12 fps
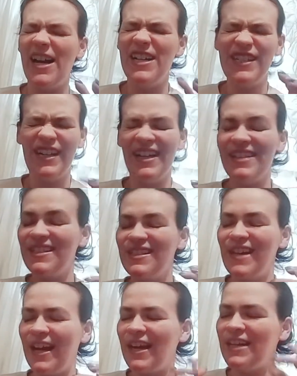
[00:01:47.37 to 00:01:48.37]
I just can't
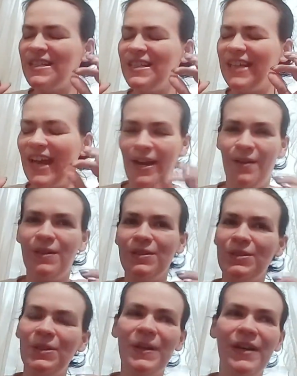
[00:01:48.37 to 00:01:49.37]
stand the
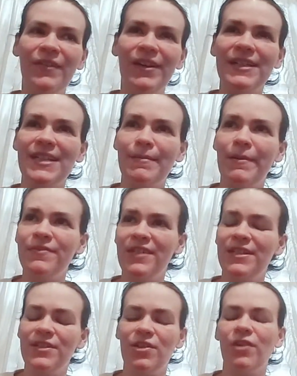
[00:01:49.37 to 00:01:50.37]
character. Every time
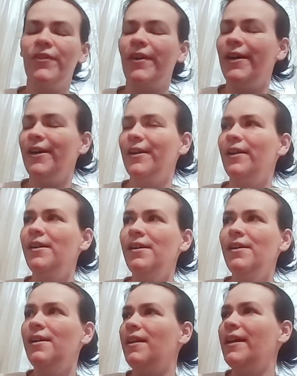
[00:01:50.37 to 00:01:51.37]
I've seen Starfire,
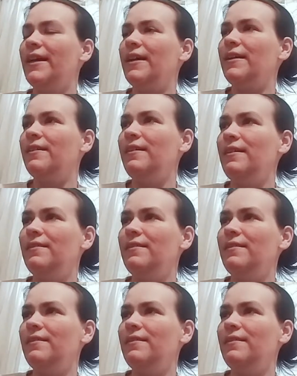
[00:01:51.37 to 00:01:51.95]
like